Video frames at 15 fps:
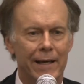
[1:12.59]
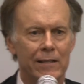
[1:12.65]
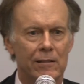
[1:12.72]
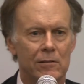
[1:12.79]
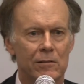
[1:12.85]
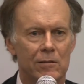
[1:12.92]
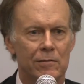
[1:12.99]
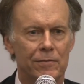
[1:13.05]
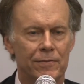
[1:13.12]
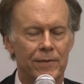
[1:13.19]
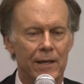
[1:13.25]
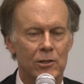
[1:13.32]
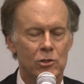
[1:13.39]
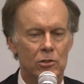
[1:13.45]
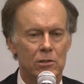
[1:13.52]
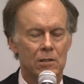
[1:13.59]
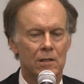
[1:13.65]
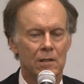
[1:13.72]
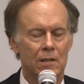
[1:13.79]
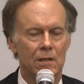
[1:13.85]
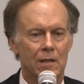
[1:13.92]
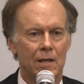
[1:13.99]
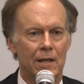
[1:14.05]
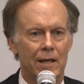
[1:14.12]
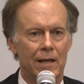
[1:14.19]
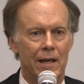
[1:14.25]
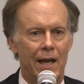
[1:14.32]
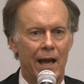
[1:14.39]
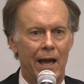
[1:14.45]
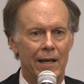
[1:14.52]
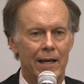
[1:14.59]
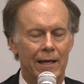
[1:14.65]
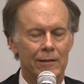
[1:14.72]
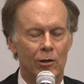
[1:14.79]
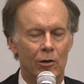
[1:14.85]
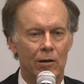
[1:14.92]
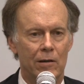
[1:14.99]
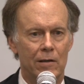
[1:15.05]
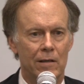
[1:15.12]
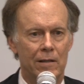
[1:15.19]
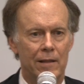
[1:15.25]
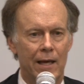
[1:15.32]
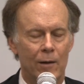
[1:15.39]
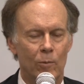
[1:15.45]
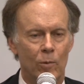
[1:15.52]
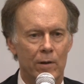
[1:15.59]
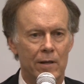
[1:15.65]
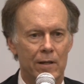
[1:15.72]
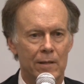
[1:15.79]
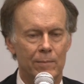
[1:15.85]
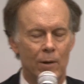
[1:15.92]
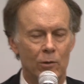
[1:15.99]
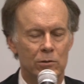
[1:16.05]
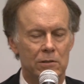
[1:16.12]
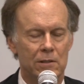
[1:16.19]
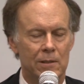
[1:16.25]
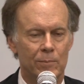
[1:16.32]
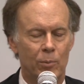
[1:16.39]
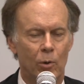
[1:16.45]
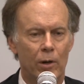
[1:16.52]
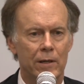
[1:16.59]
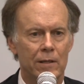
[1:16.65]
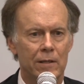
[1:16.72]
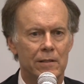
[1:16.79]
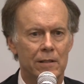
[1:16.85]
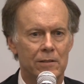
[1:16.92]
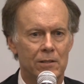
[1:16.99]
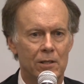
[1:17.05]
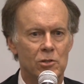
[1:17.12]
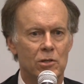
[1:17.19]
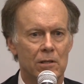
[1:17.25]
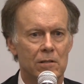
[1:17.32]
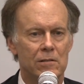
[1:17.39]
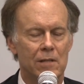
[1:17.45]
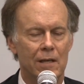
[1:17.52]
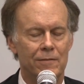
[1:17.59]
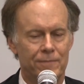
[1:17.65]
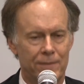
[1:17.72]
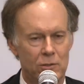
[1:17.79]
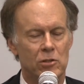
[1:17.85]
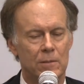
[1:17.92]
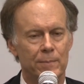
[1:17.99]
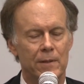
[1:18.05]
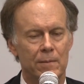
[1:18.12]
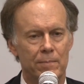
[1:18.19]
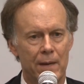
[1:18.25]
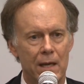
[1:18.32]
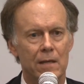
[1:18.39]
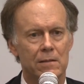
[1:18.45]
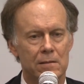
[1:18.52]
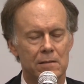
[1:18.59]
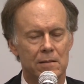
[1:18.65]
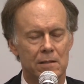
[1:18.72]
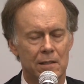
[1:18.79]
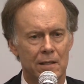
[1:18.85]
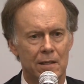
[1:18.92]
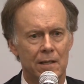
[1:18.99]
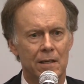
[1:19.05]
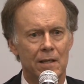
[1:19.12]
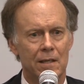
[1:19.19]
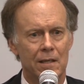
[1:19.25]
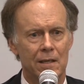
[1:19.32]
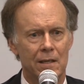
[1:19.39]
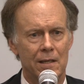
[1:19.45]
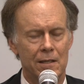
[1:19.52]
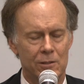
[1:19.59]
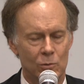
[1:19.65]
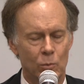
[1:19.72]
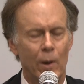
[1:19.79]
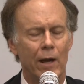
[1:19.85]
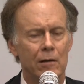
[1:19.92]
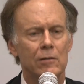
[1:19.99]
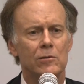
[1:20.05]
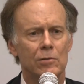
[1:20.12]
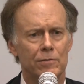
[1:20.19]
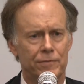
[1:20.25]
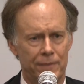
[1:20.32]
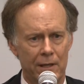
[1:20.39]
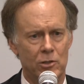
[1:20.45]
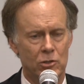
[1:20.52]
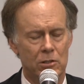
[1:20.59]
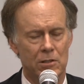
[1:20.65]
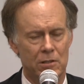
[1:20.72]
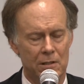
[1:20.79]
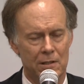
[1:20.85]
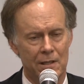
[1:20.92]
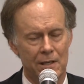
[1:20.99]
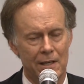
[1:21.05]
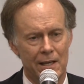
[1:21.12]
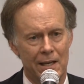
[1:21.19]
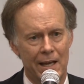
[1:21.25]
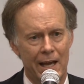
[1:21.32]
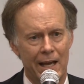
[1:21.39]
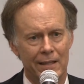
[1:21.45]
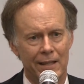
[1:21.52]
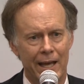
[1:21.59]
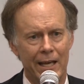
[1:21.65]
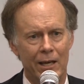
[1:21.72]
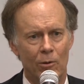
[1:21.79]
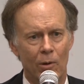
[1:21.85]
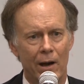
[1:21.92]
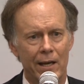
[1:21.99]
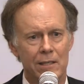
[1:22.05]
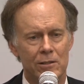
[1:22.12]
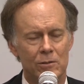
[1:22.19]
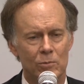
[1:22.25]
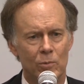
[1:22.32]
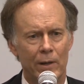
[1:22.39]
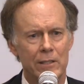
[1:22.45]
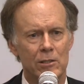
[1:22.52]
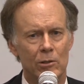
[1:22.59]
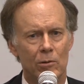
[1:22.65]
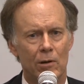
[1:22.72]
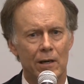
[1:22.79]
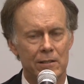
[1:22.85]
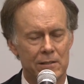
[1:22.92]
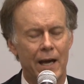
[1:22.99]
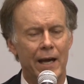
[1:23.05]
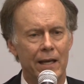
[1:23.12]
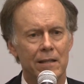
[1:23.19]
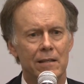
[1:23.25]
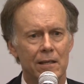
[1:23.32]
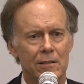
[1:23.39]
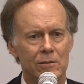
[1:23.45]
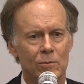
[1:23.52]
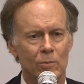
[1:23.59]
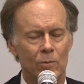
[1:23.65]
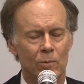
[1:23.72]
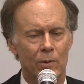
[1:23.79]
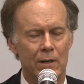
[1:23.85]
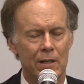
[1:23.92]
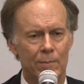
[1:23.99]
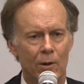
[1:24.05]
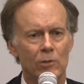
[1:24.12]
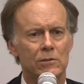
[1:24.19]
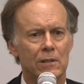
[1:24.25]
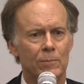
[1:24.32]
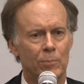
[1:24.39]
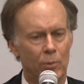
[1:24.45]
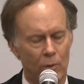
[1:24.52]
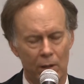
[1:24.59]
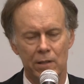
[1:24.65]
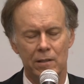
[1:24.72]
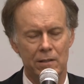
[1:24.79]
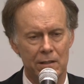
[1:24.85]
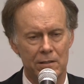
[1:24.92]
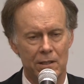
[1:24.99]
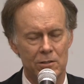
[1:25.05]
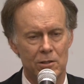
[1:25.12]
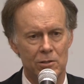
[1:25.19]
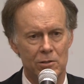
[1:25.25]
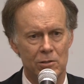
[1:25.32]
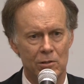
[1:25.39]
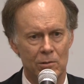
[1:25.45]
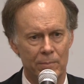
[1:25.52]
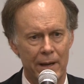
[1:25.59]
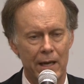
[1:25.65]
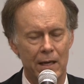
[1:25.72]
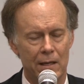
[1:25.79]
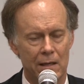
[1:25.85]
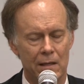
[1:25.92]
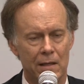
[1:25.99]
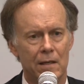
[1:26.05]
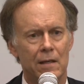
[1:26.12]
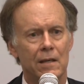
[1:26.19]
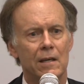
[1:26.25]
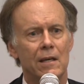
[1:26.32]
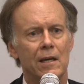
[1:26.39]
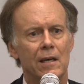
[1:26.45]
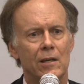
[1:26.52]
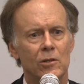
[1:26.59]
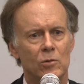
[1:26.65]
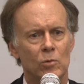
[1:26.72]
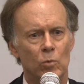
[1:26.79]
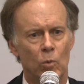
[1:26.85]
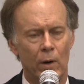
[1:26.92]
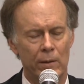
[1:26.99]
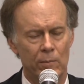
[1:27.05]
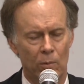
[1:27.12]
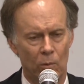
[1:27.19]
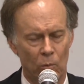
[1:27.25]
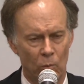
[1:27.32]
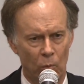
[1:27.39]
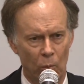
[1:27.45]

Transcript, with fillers: liked to fish, and I learned that one of the most important decisions a fisherman makes is where to fish. And likewise, when you are a scientist, one of the most important decisions you make is what